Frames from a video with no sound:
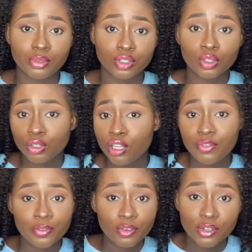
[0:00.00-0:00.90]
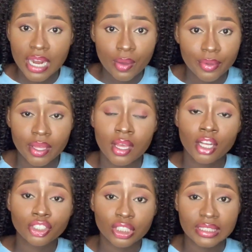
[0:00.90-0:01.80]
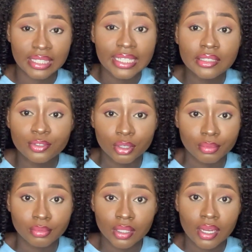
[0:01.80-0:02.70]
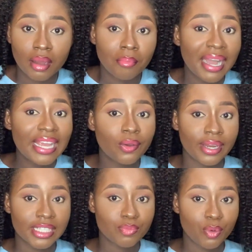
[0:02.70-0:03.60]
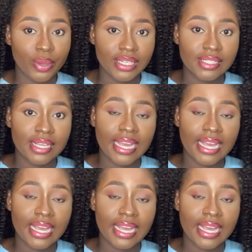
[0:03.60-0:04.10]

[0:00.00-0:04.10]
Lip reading: So if you feel that way, just learn from my own experience.